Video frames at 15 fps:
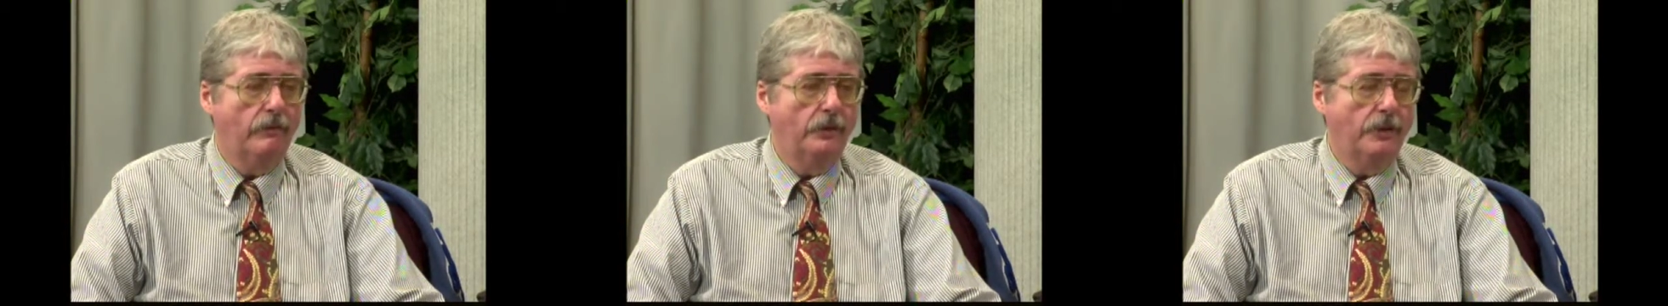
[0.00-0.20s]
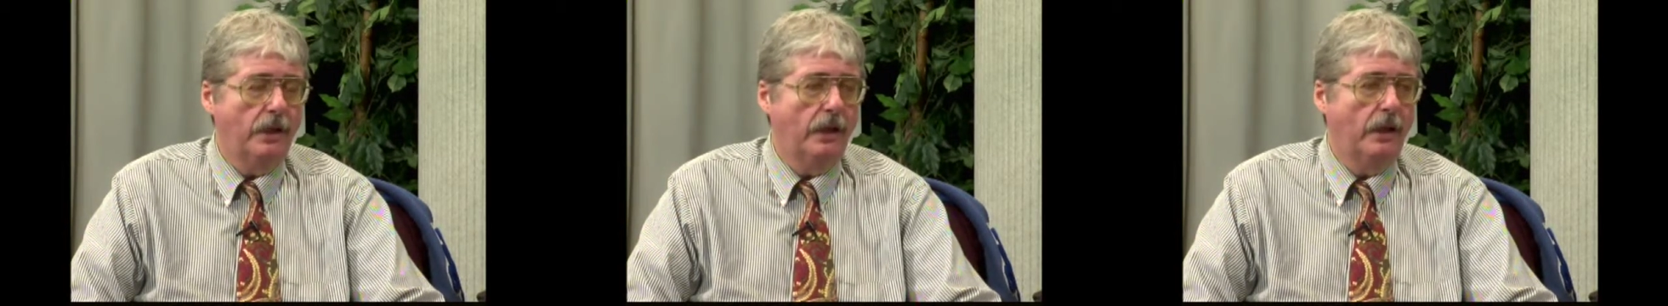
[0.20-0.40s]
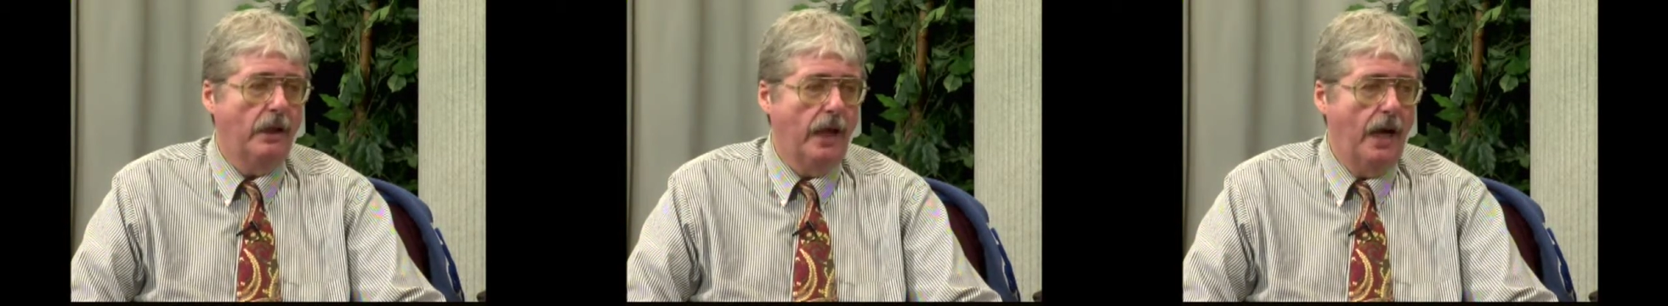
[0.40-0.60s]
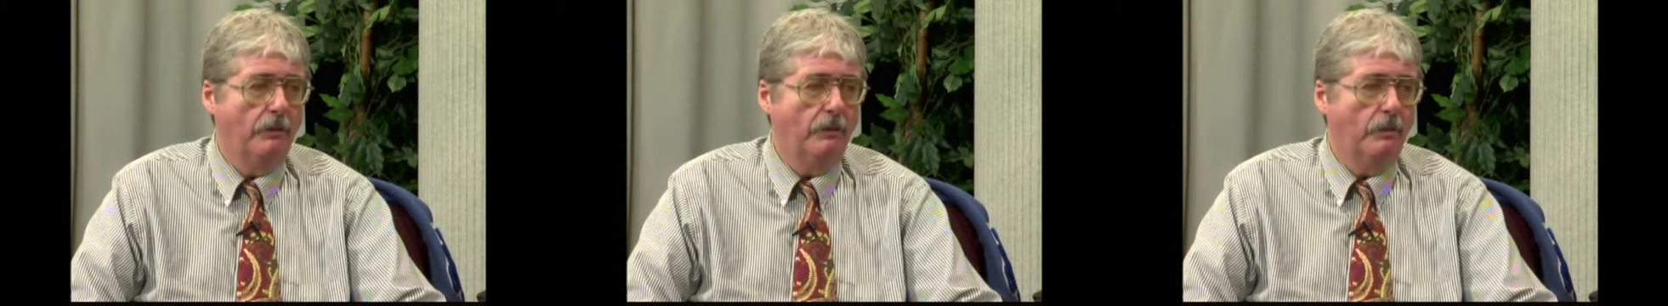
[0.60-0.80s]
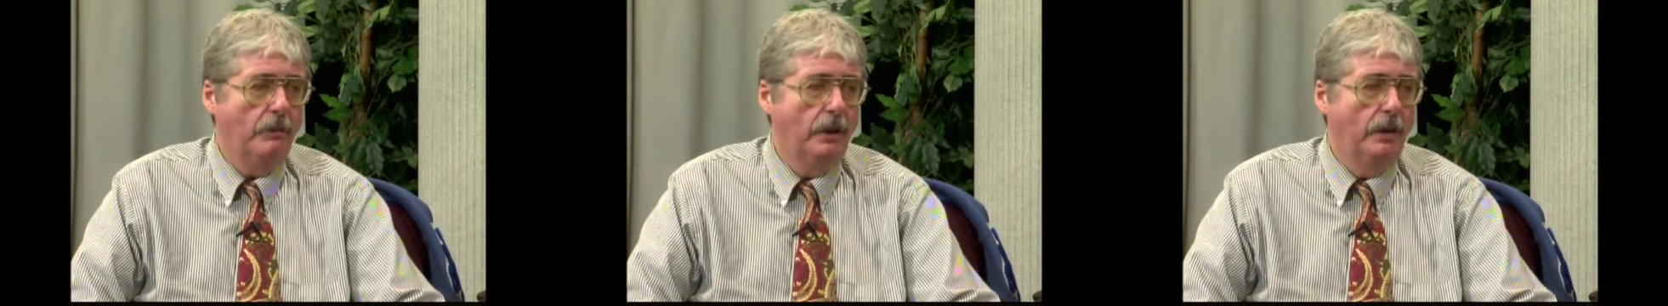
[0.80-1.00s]
The city of
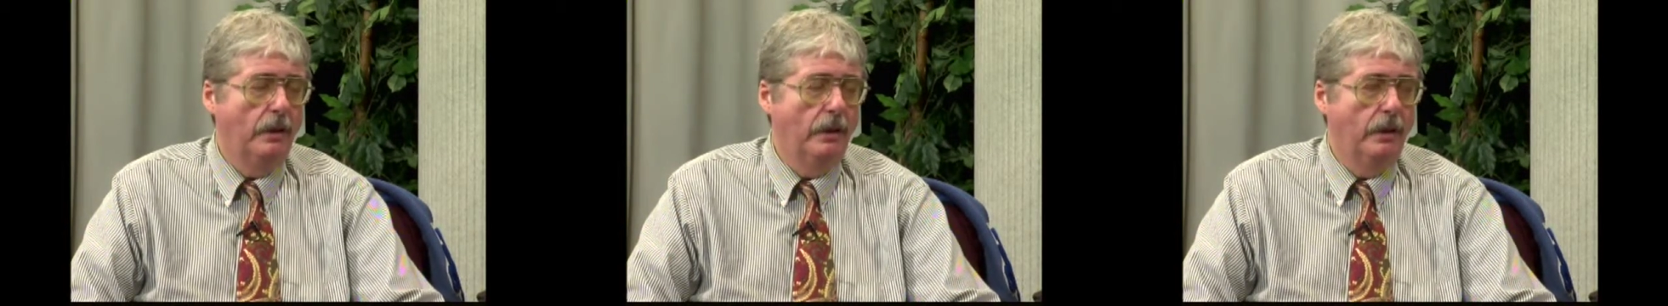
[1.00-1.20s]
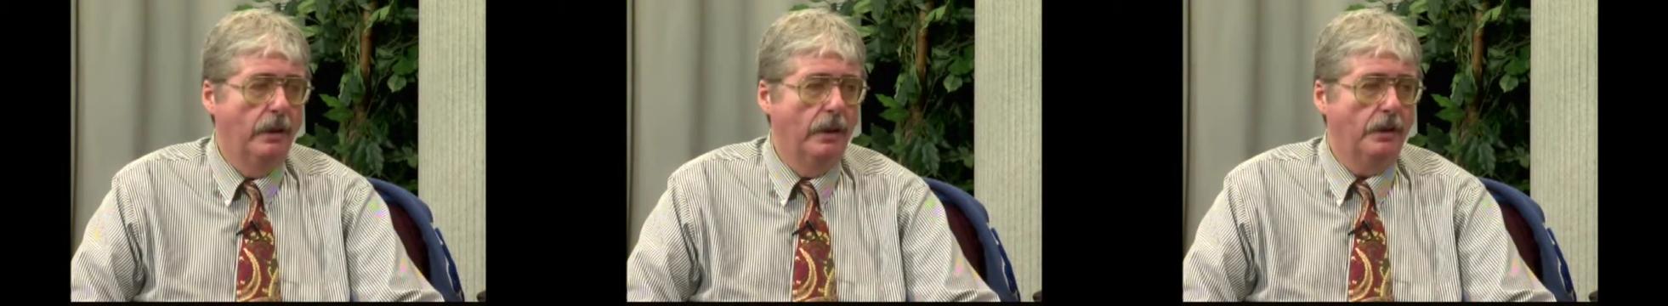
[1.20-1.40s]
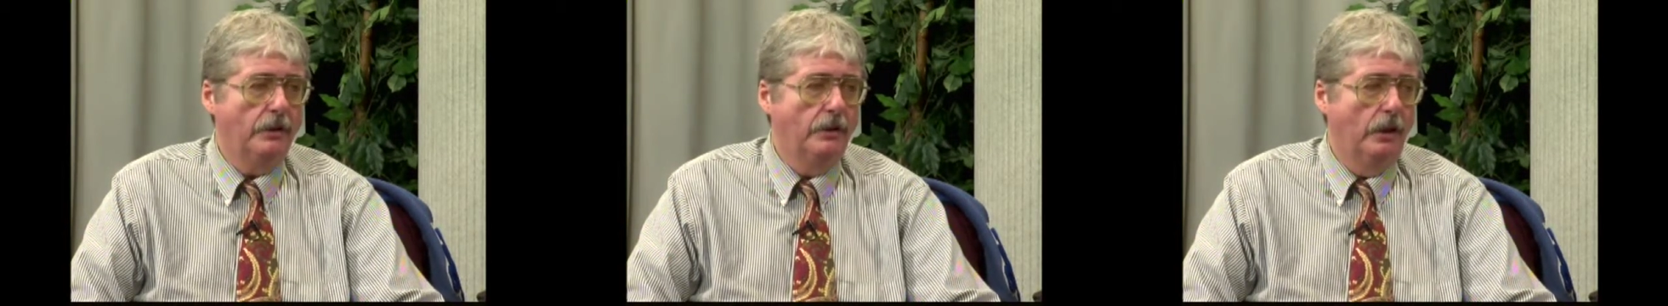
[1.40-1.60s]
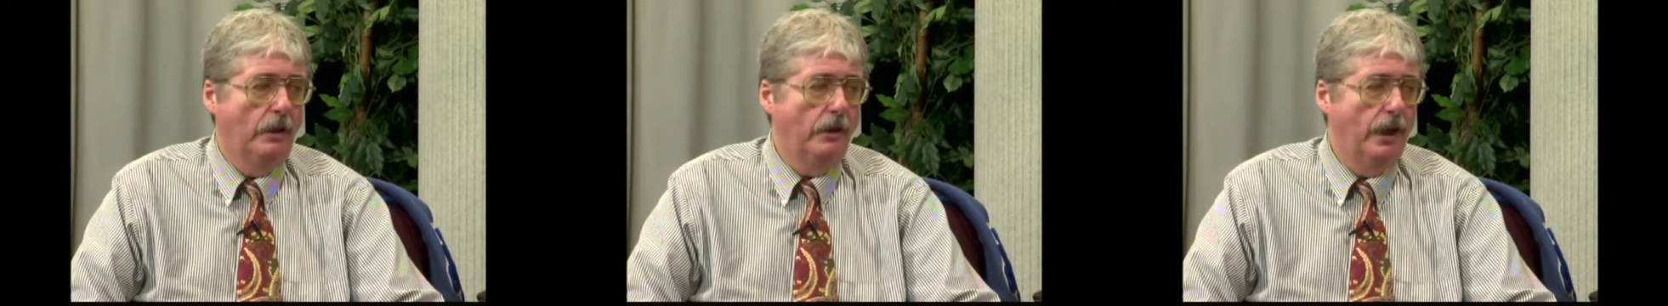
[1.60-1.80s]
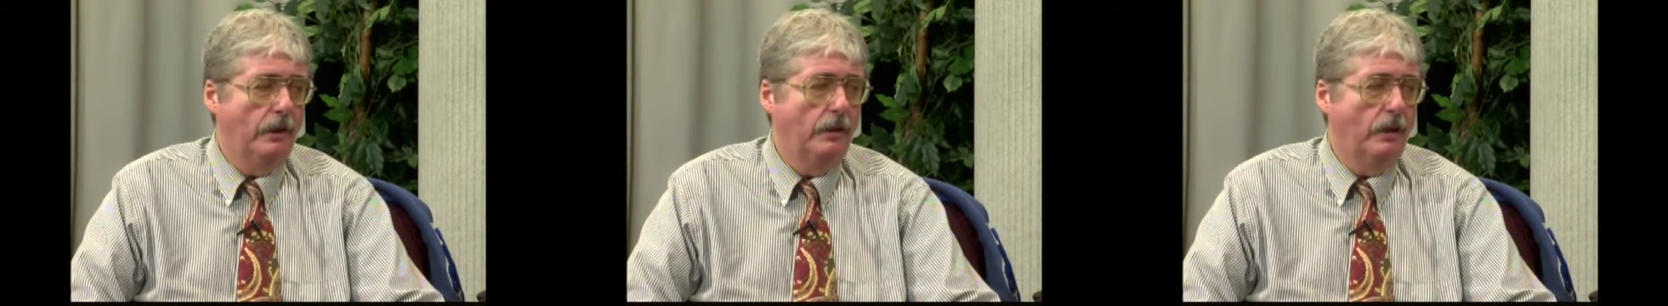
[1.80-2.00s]
Camden has done
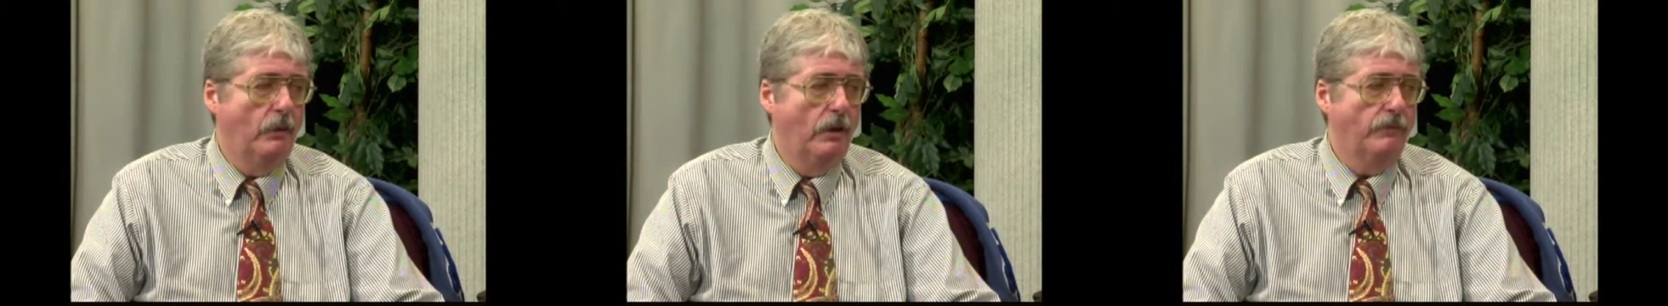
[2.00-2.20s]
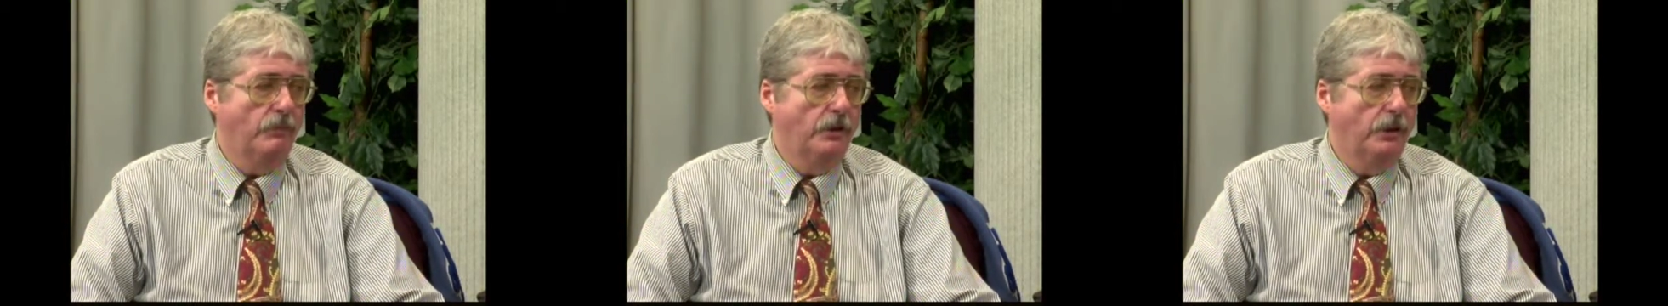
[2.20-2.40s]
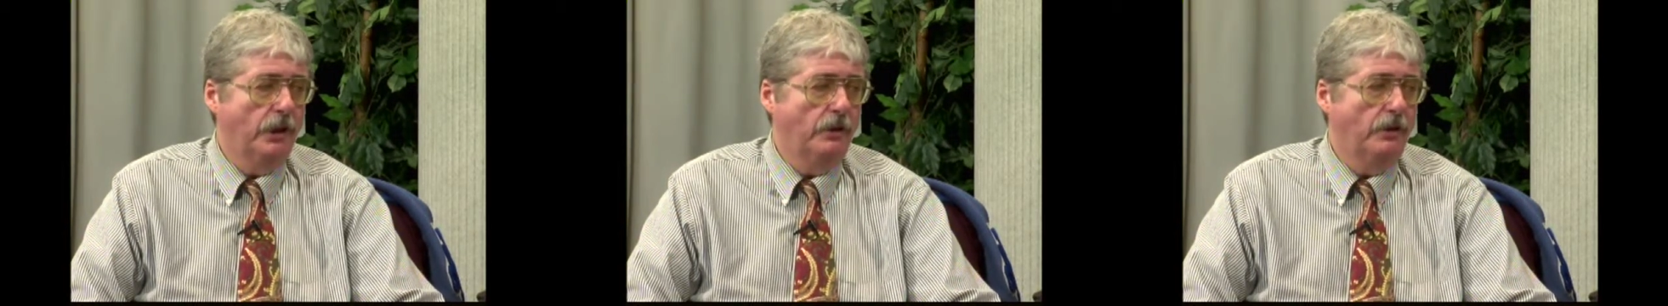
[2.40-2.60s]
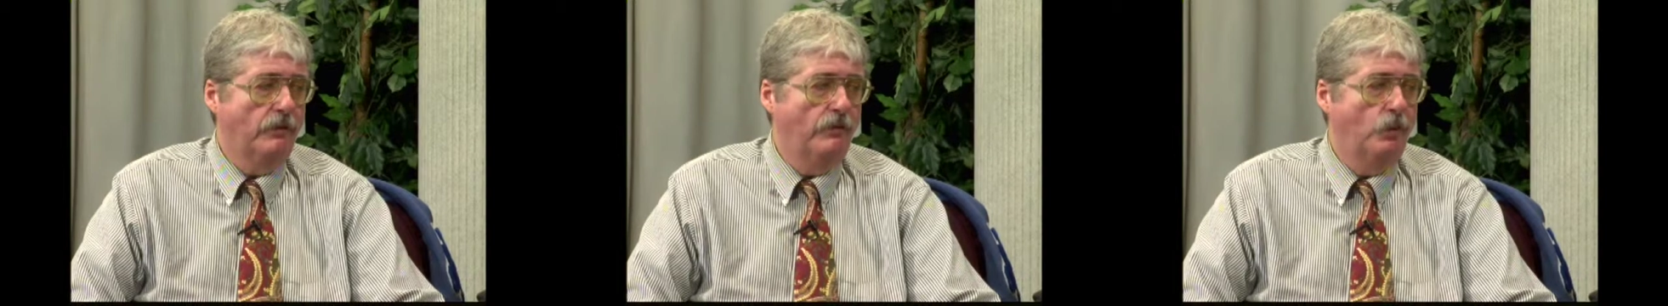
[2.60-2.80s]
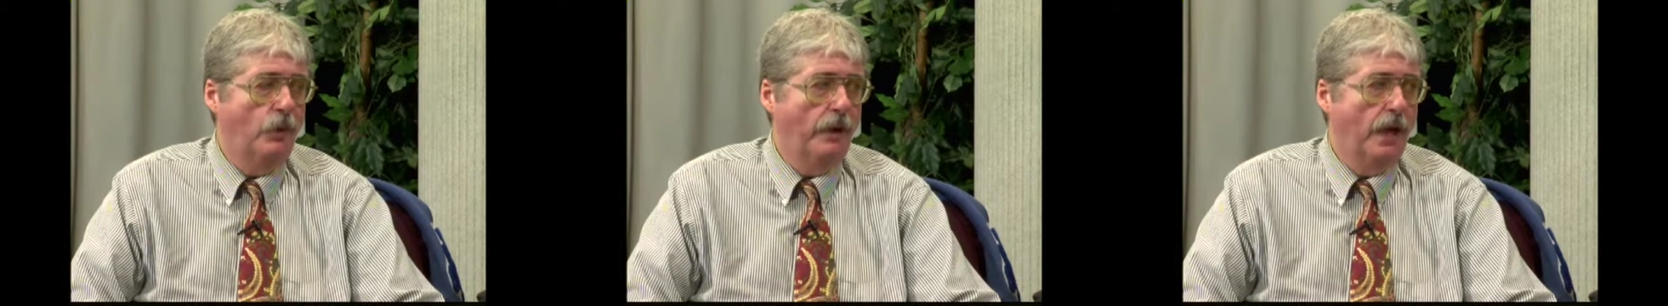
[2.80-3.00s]
that. They went from
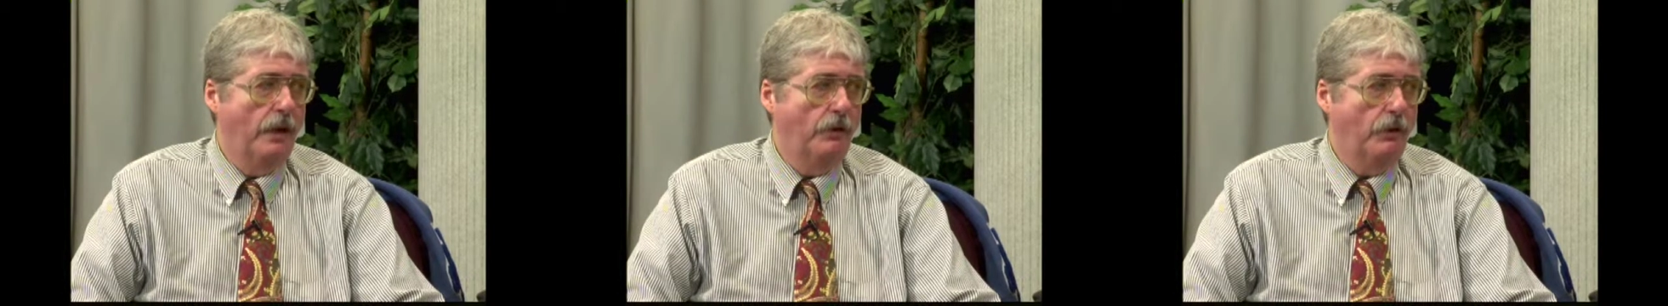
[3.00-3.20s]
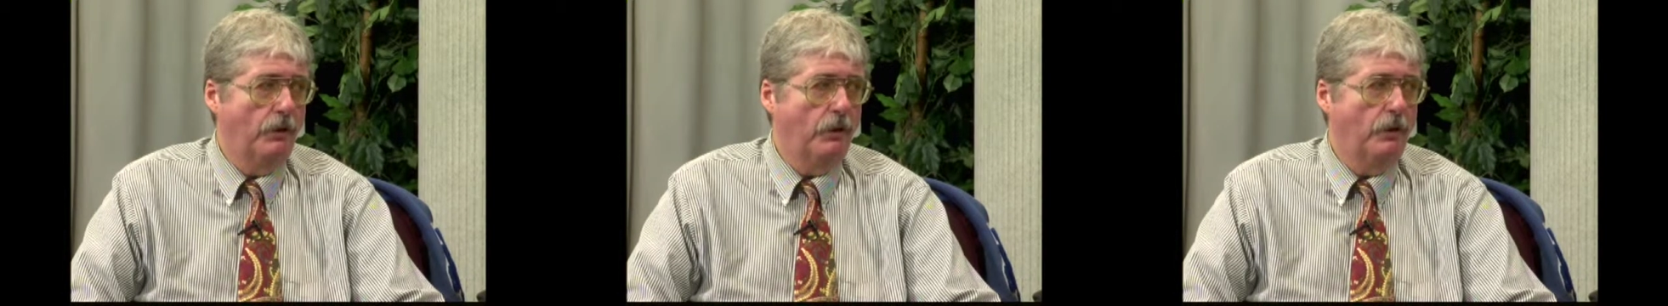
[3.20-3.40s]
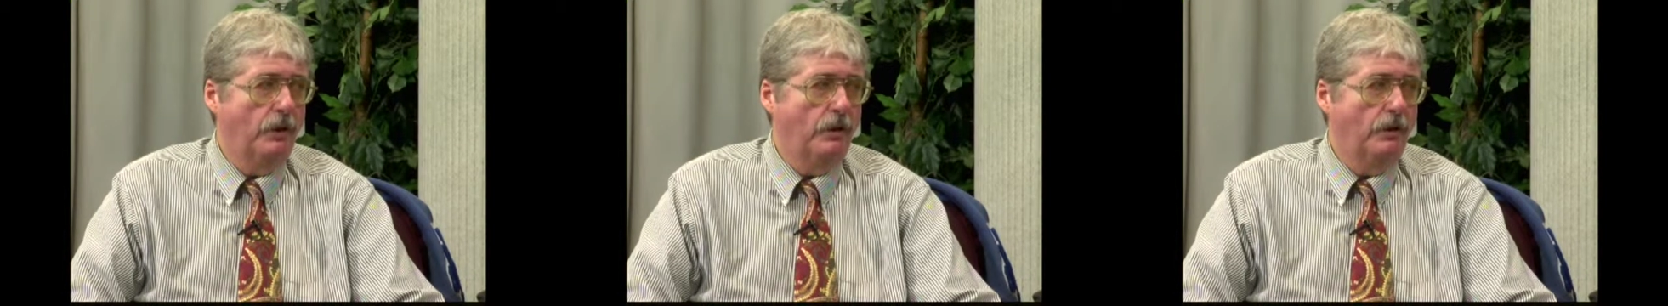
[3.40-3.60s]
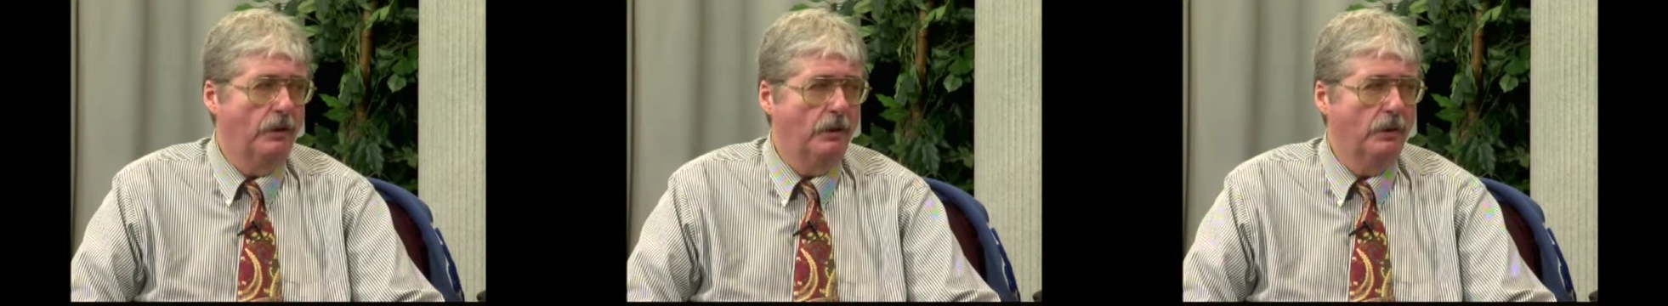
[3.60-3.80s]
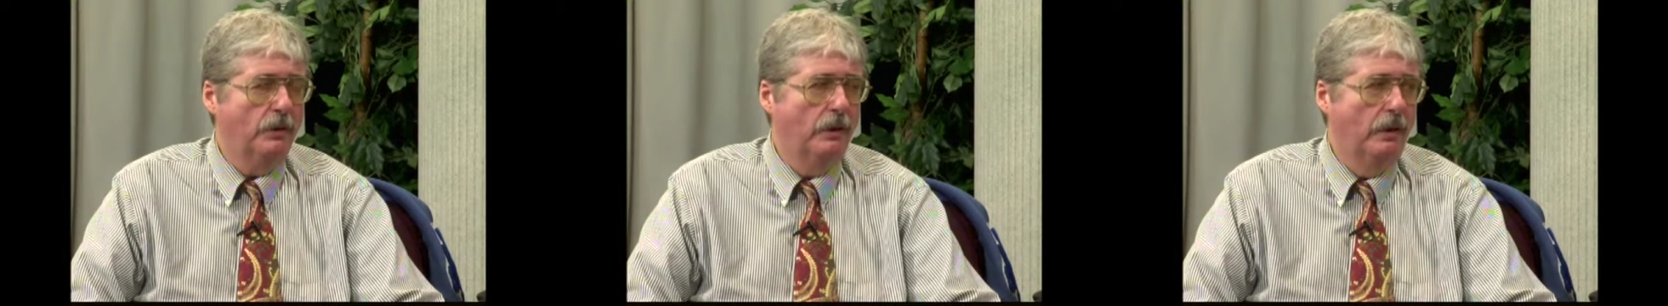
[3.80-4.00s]
64 down to
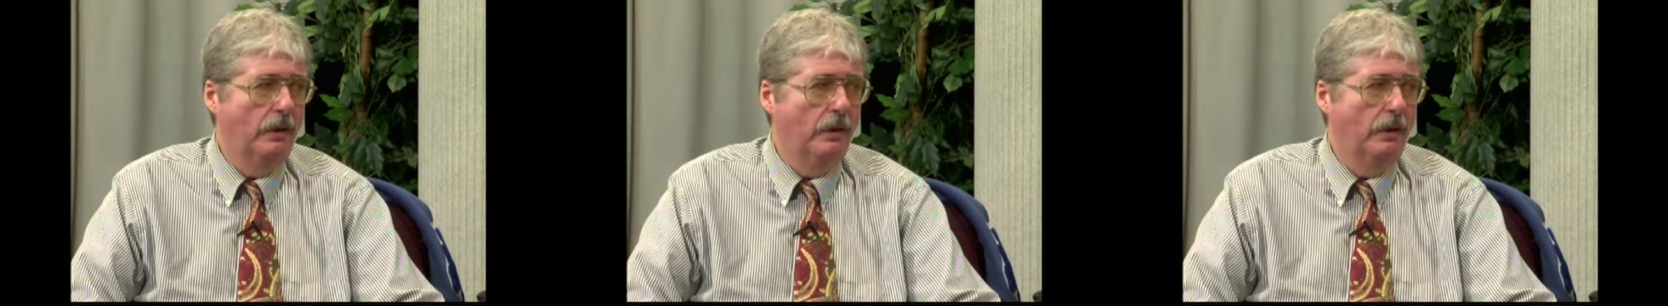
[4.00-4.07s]
32.